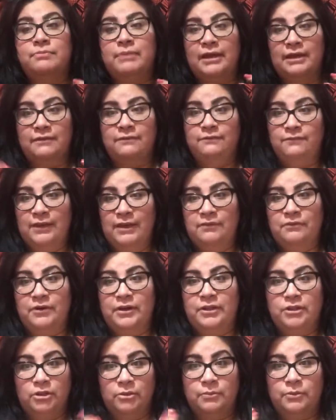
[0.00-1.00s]
my
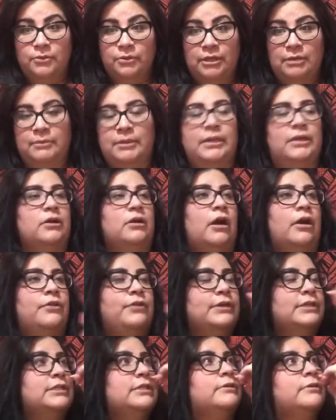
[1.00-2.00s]
favorite, the Bohemian
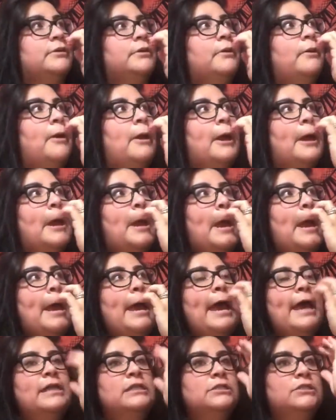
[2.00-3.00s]
Gothic Tarot.
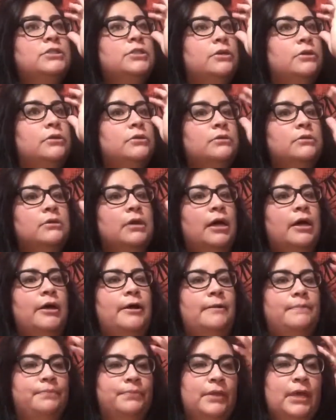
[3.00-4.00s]
And so
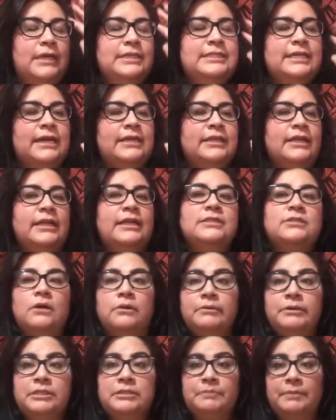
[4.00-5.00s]
um, a deck that has
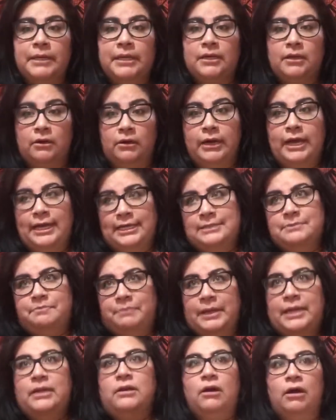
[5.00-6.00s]
always been or has
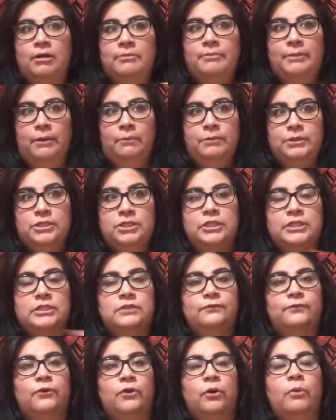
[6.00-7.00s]
been on my wish
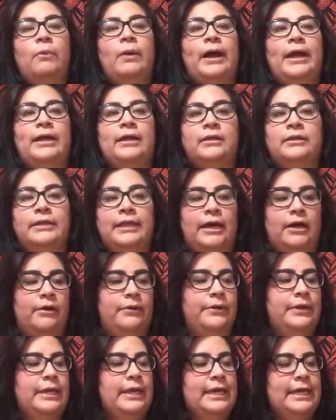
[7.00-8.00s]
list for a while now
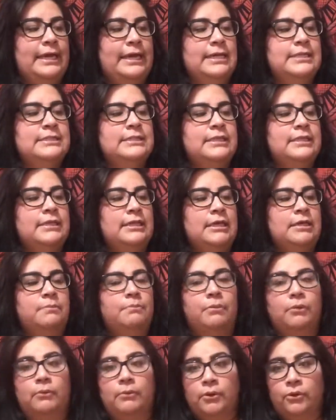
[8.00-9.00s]
is the
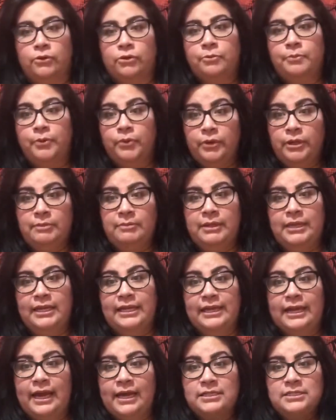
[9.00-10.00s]
Baroque Bohemian
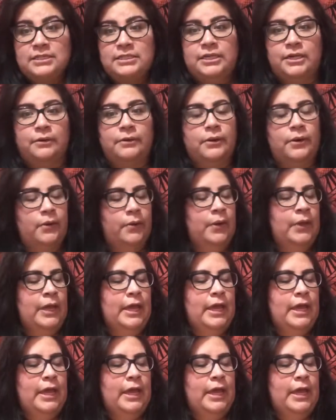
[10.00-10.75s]
Cats Tarot.